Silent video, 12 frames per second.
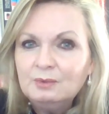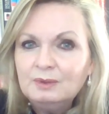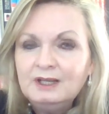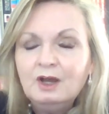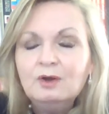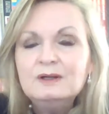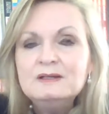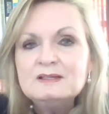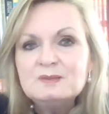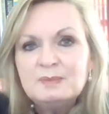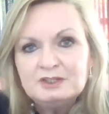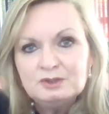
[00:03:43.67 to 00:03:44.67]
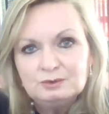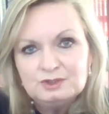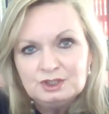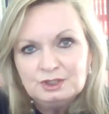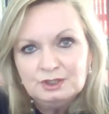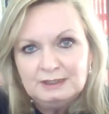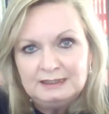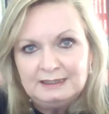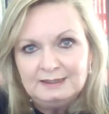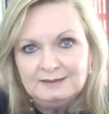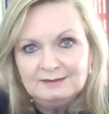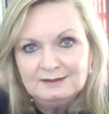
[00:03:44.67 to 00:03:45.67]
we go on a special
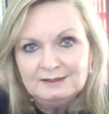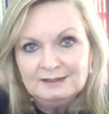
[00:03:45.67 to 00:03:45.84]
journey